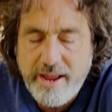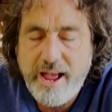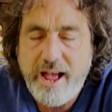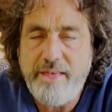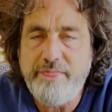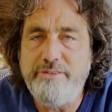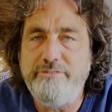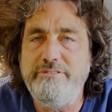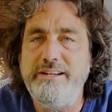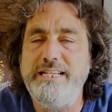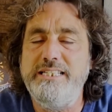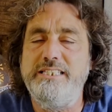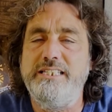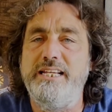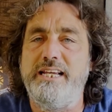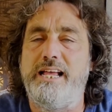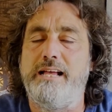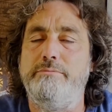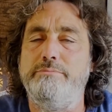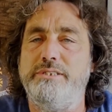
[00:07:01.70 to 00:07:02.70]
And the reason
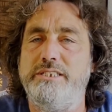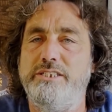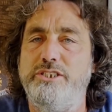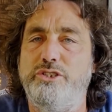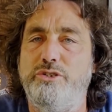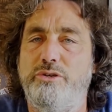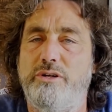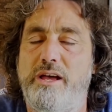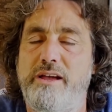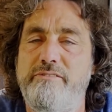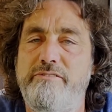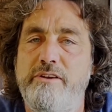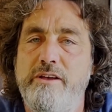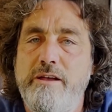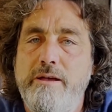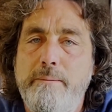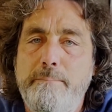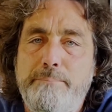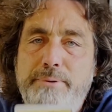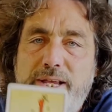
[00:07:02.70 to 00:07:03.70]
it comes into your life
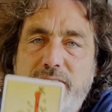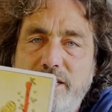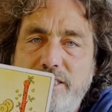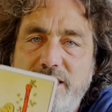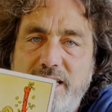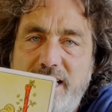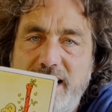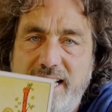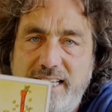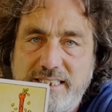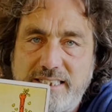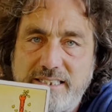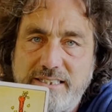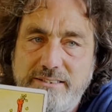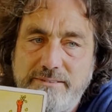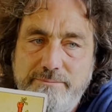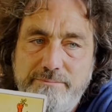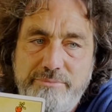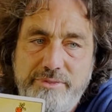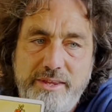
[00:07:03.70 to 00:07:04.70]
because of this,
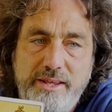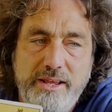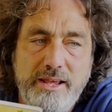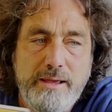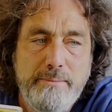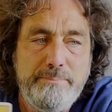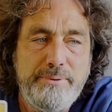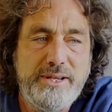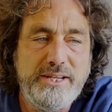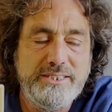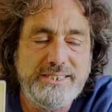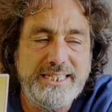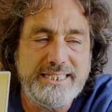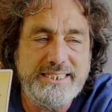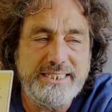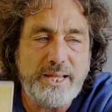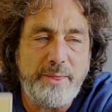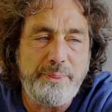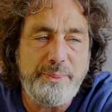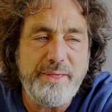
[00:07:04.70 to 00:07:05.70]
because
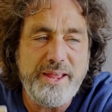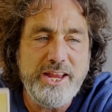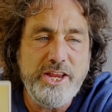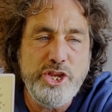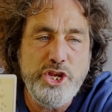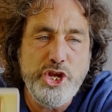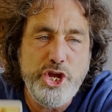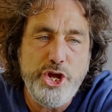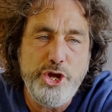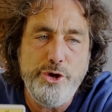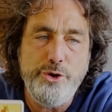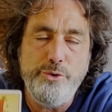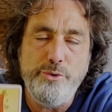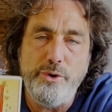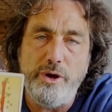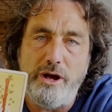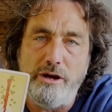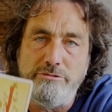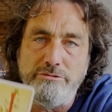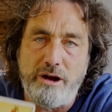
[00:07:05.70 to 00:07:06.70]
there's something
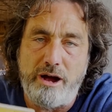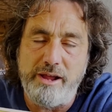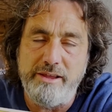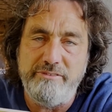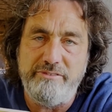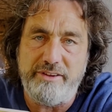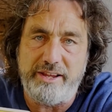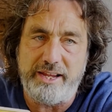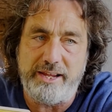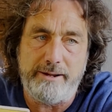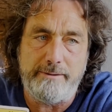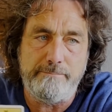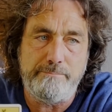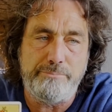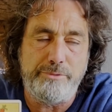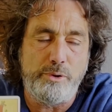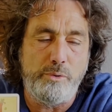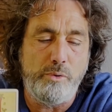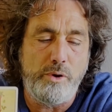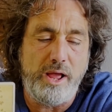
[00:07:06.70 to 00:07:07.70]
new arriving.
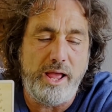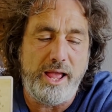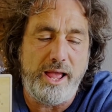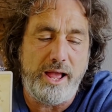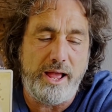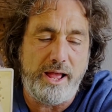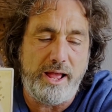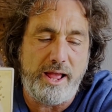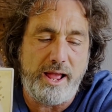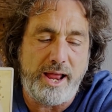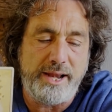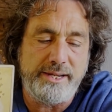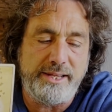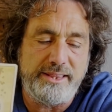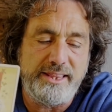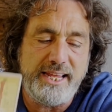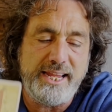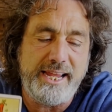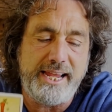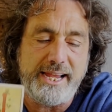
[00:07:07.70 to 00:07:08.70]
And I
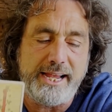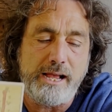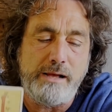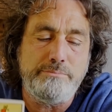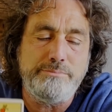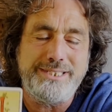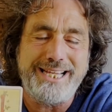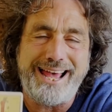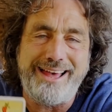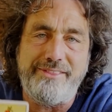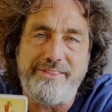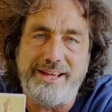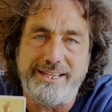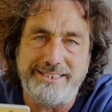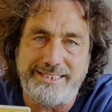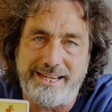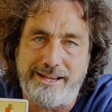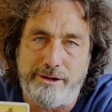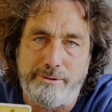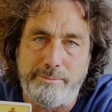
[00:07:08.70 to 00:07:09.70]
think it comes out of
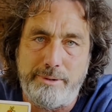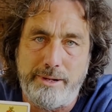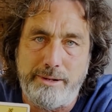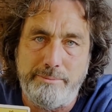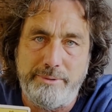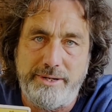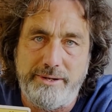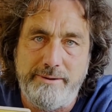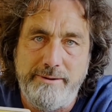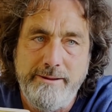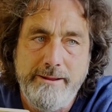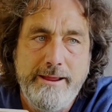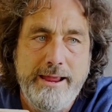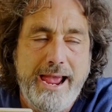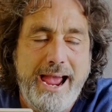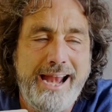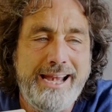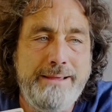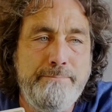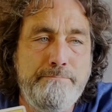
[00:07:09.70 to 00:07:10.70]
that tower moment
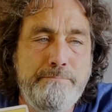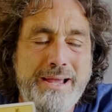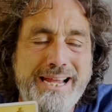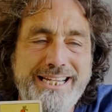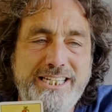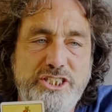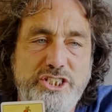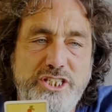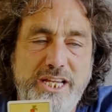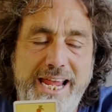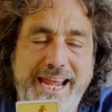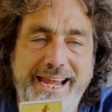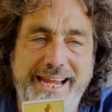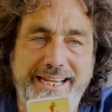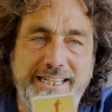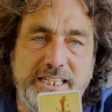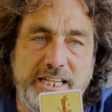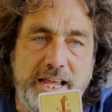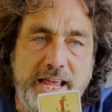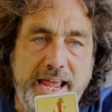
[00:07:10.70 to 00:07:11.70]
and it makes it
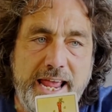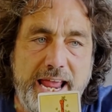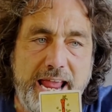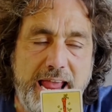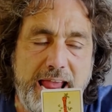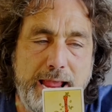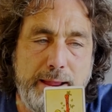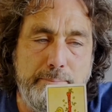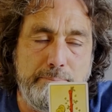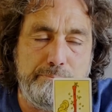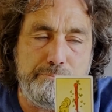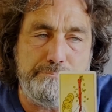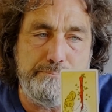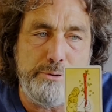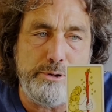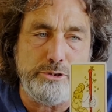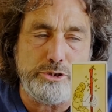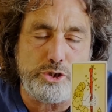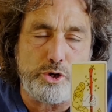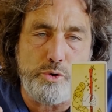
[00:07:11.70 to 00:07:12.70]
it
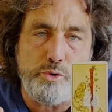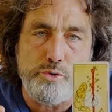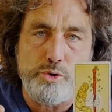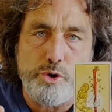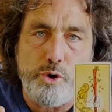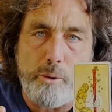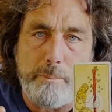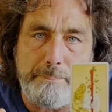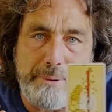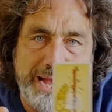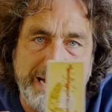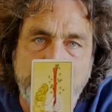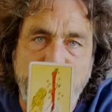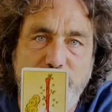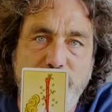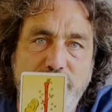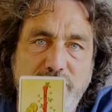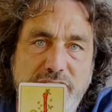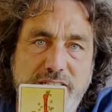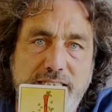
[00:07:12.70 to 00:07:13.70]
puts all your
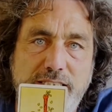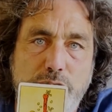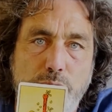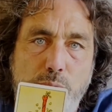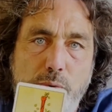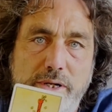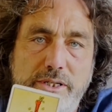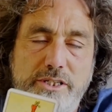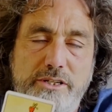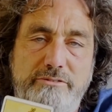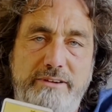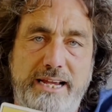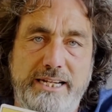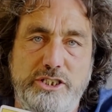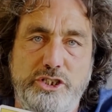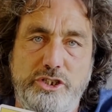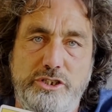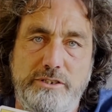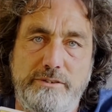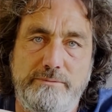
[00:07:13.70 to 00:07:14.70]
passions into one
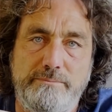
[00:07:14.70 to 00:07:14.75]
direction.